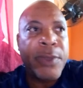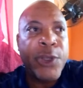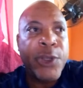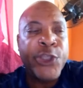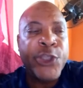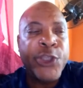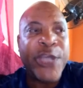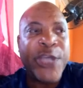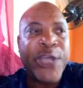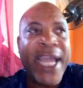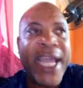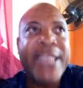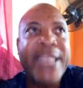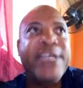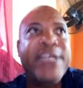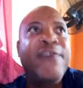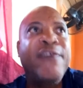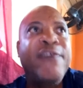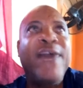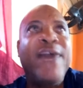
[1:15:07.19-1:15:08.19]
So hence
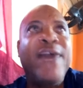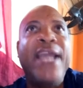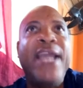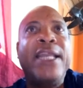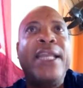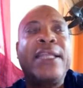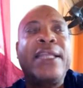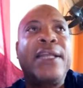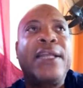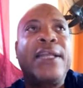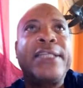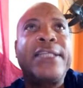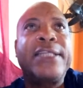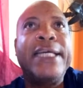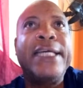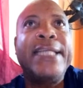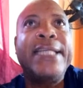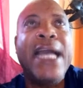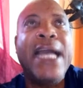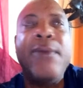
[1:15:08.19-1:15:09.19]
you find that a lot of the
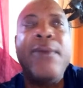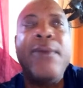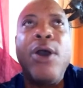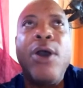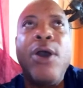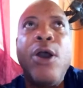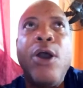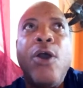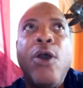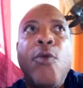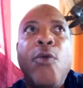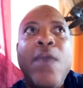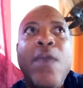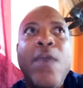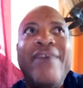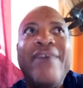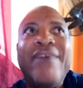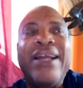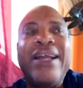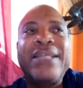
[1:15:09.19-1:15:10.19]
time we have
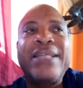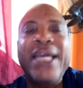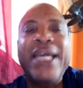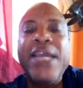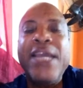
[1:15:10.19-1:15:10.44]
a lot of